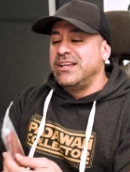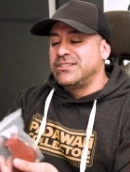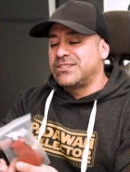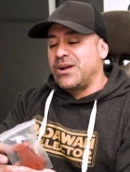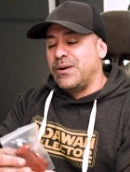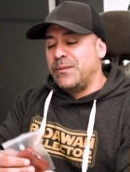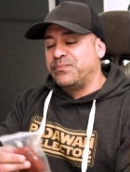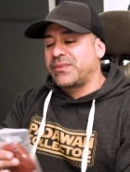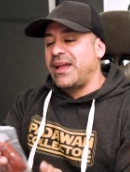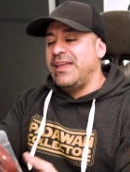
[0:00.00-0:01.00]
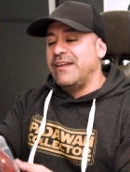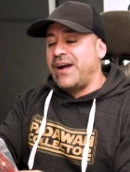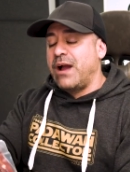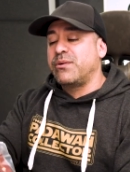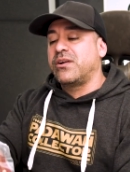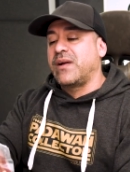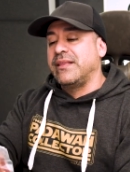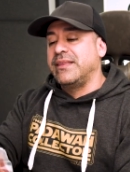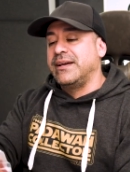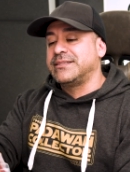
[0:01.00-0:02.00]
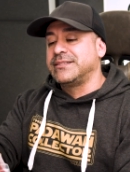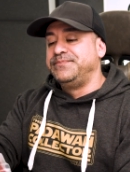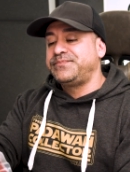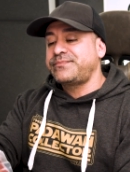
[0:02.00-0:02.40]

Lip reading: So if I were to grade this,